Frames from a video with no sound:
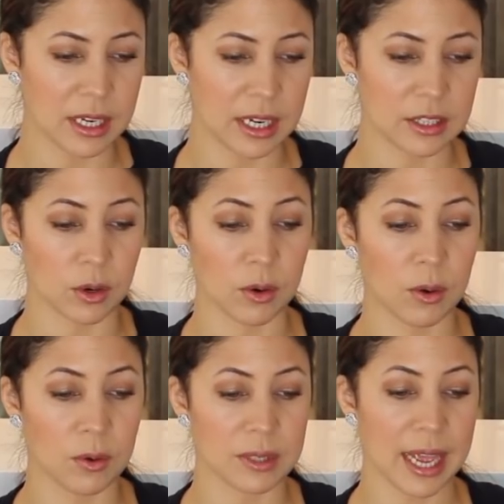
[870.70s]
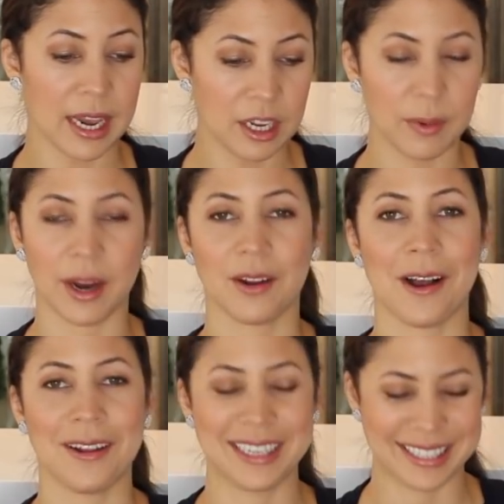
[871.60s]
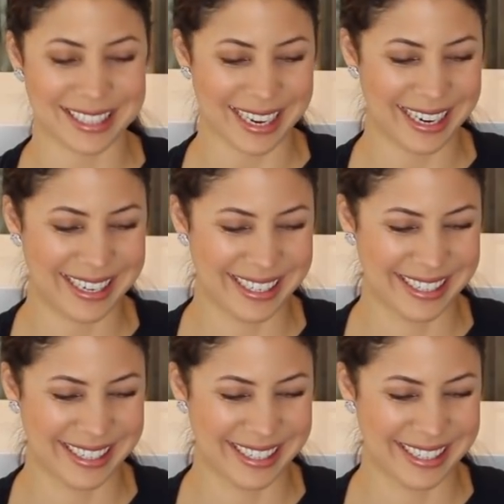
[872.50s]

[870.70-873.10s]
in the knees or holes anywhere, Collins said.